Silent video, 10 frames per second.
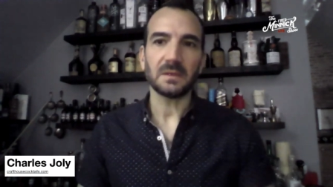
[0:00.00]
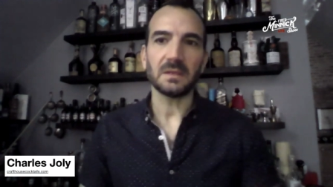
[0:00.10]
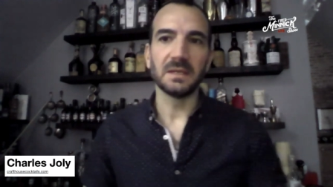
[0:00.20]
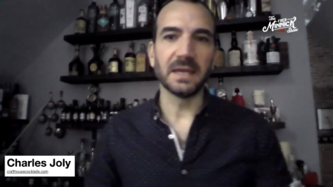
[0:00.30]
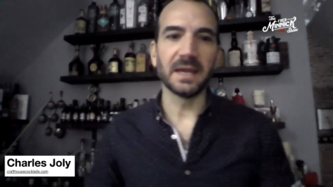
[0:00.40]

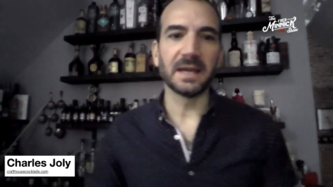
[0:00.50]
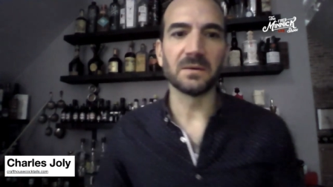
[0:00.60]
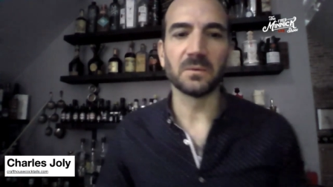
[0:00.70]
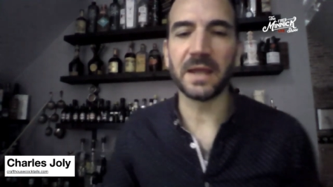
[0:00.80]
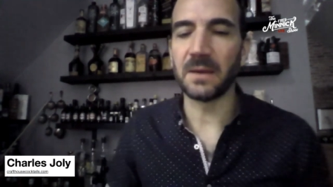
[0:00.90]

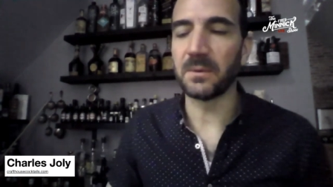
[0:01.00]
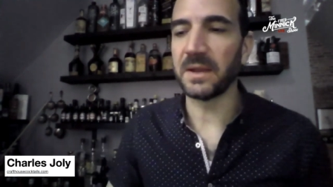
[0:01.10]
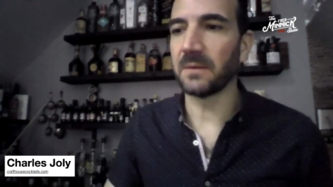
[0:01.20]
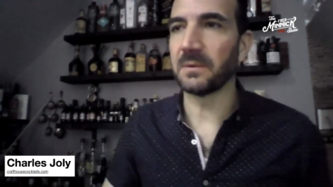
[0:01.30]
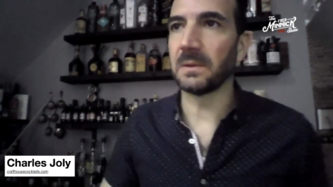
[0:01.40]
Yeah,
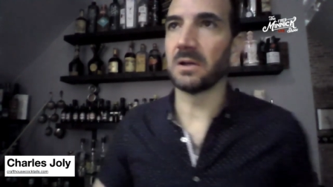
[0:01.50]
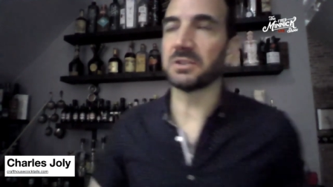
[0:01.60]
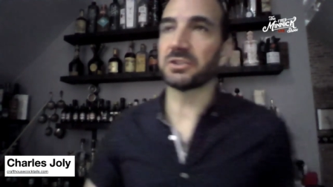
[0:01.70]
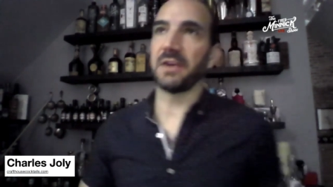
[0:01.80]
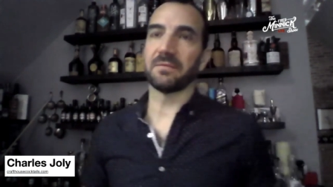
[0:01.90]
we
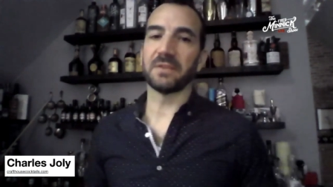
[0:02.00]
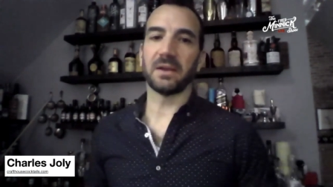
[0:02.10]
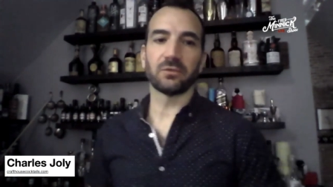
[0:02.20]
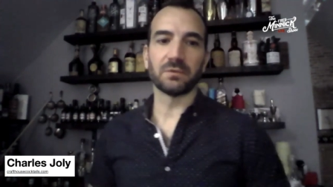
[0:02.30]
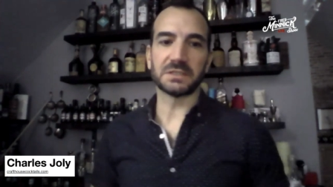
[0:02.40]
launched Craft
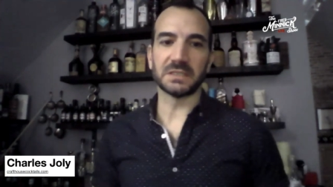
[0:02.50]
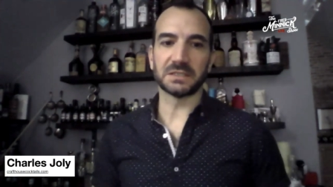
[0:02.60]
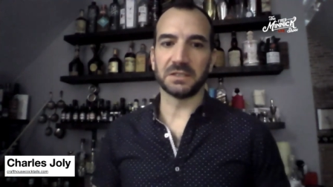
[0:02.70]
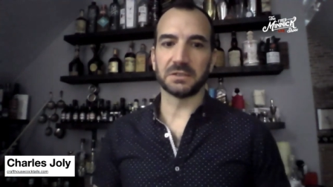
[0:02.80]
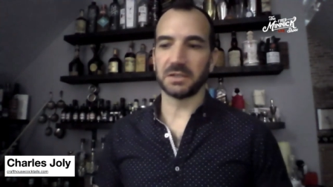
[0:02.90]
House over
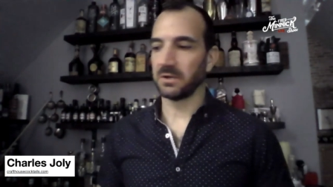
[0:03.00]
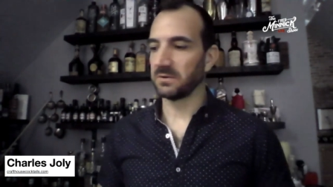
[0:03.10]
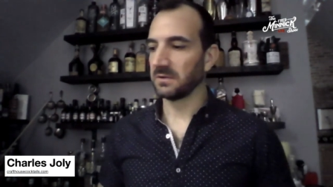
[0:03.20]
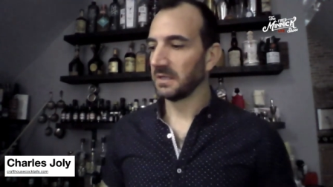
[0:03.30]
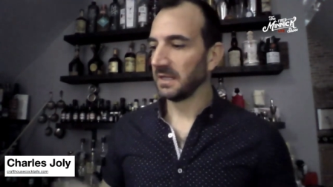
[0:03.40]
6 years
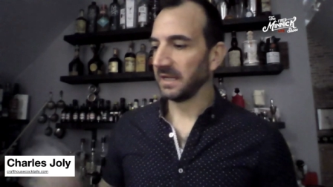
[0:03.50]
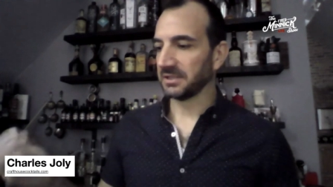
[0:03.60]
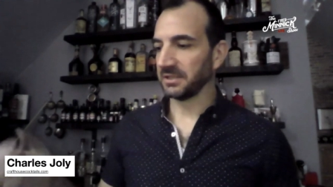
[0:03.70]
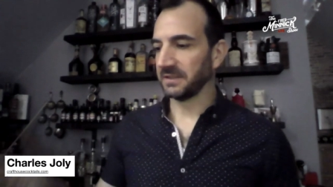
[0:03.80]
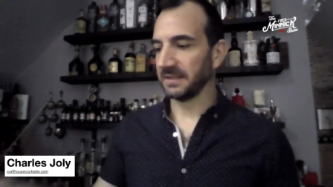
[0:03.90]
ago.
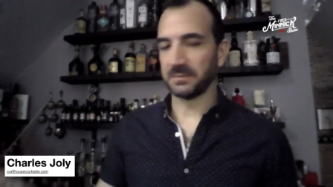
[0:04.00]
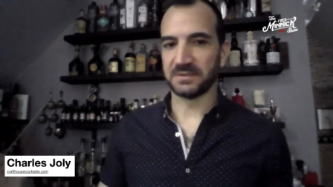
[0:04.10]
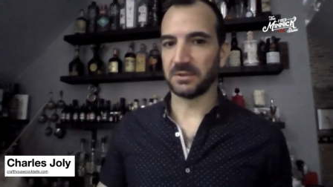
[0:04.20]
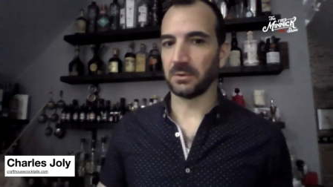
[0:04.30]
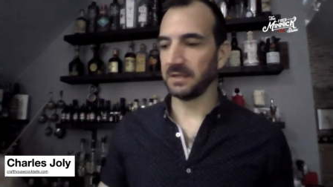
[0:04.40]
Actually, this was
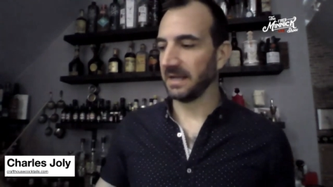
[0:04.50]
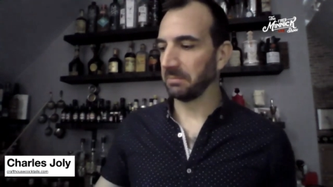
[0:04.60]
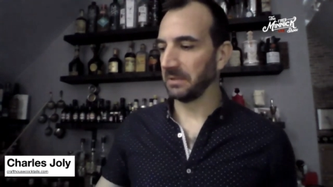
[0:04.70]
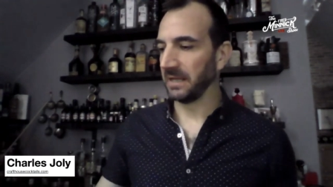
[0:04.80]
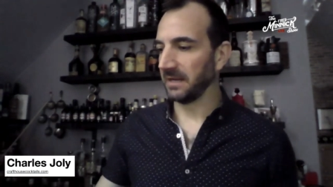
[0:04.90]
totally
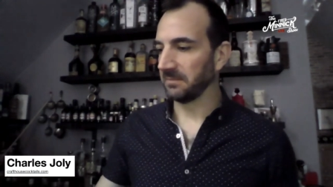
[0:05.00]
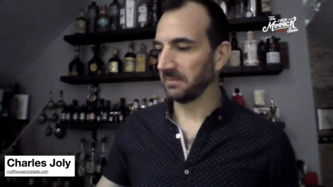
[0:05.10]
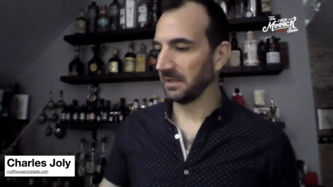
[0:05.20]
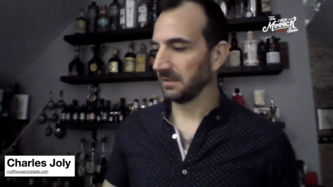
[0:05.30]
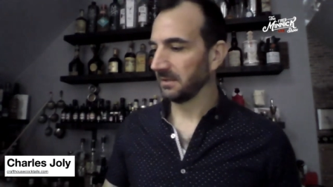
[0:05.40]
not planned, but